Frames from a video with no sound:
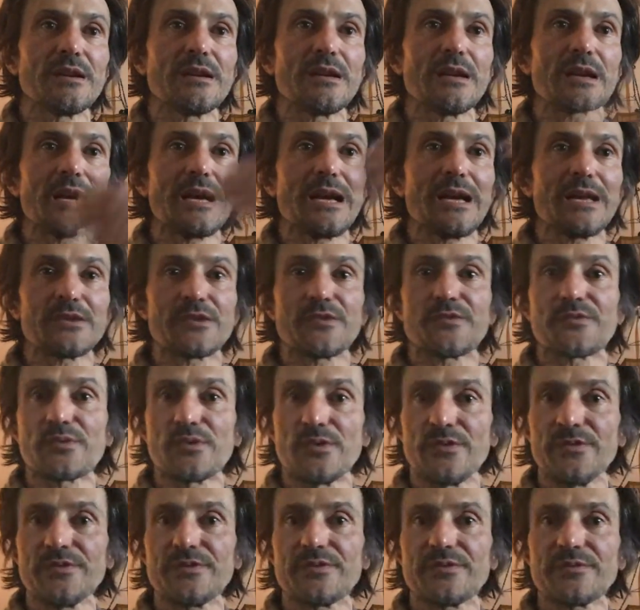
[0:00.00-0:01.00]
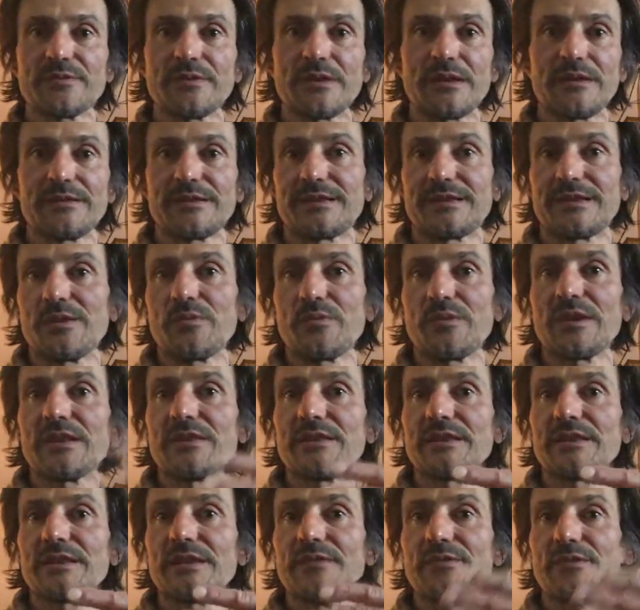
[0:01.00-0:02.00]
at the front. They will
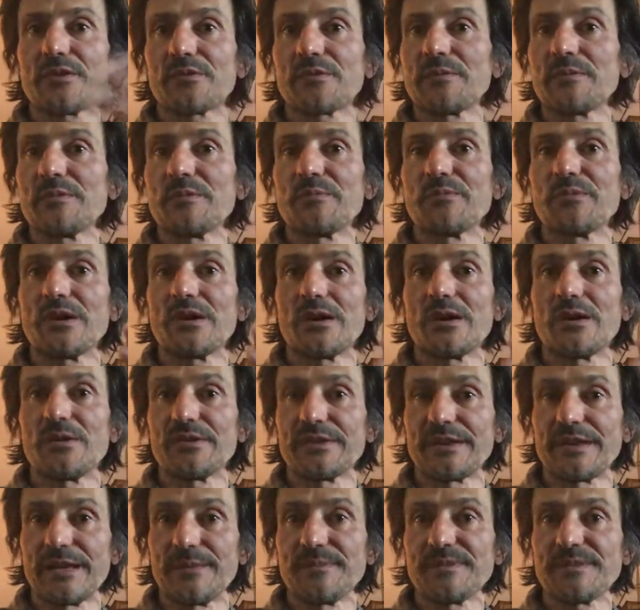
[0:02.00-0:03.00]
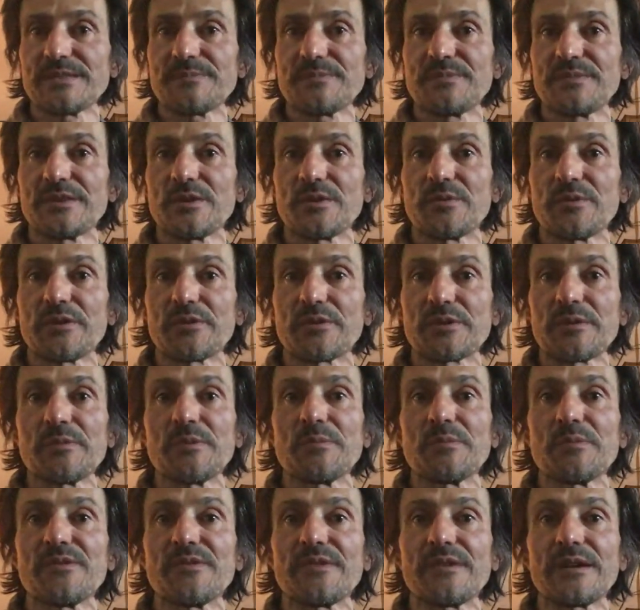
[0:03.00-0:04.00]
never remember our names, but they will
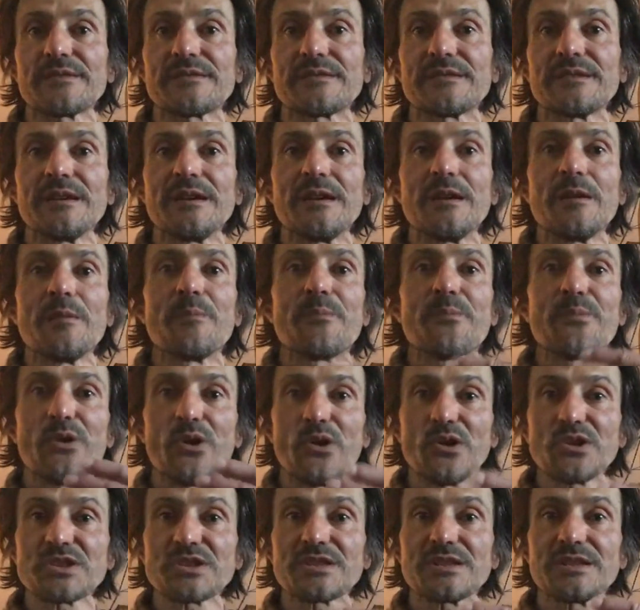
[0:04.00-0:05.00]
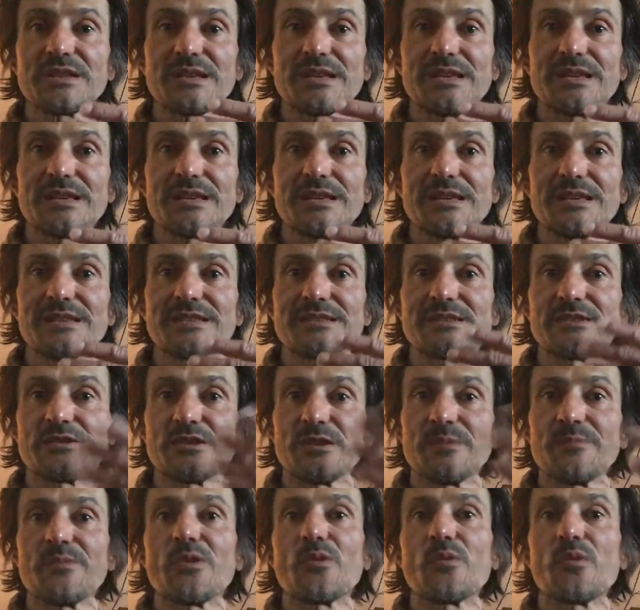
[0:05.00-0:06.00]
remember that Porsche is the
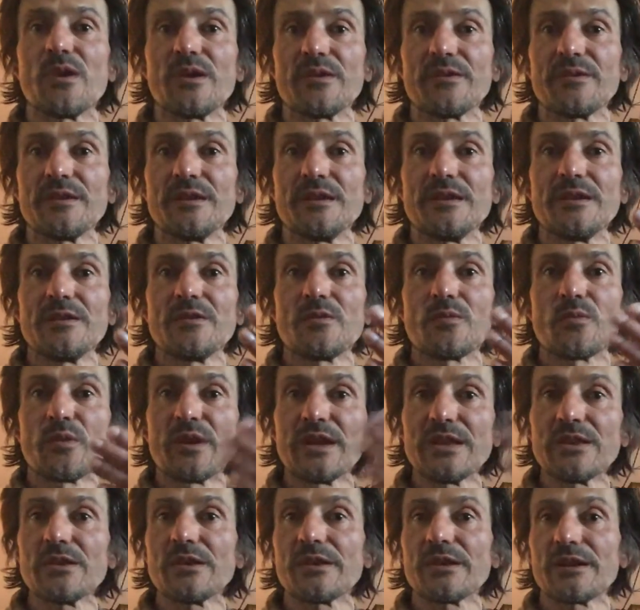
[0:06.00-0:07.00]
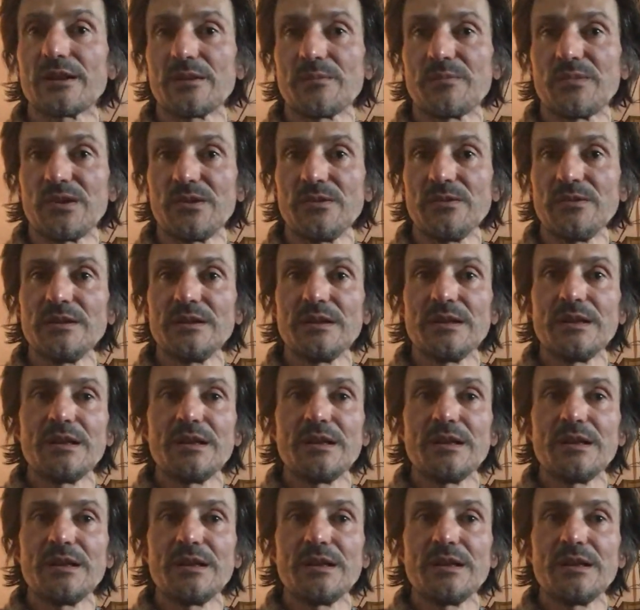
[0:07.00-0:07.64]
#1 winner in Le Mans.